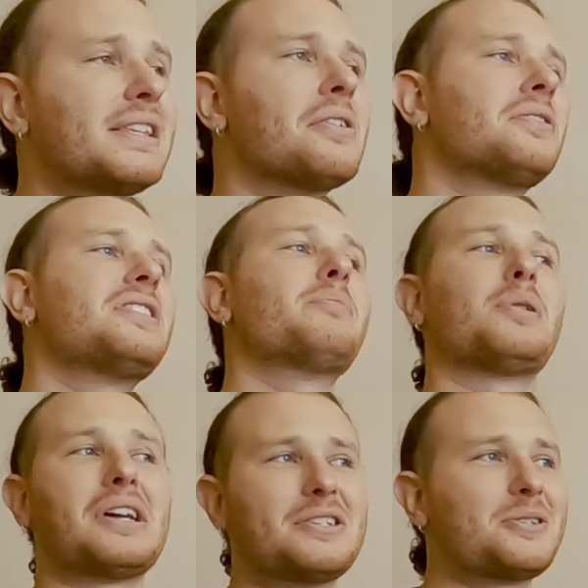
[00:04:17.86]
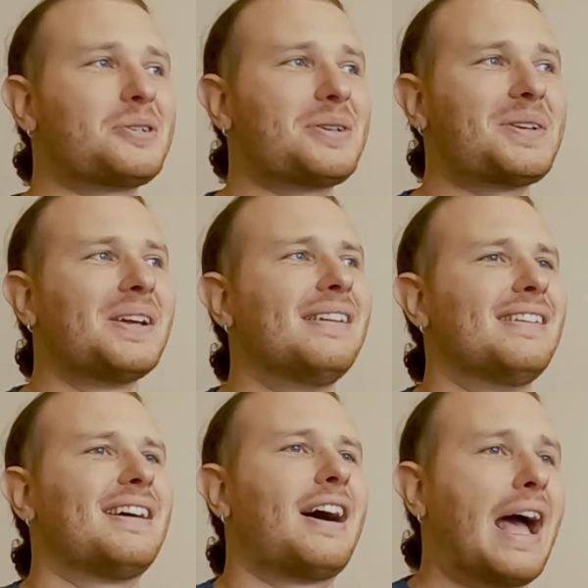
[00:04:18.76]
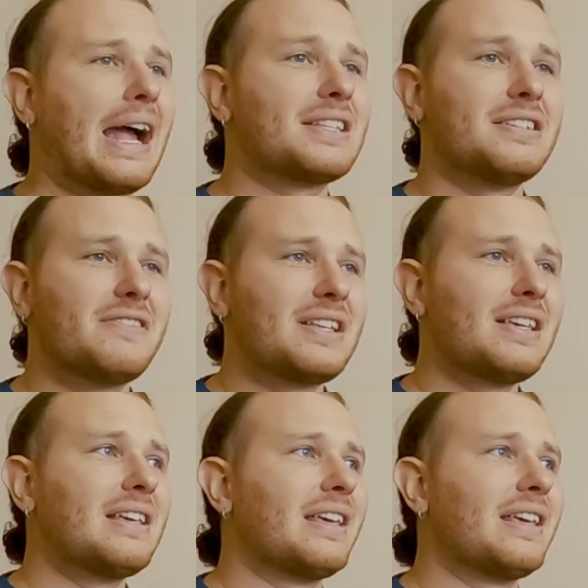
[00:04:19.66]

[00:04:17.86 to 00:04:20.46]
guilty pleasure activity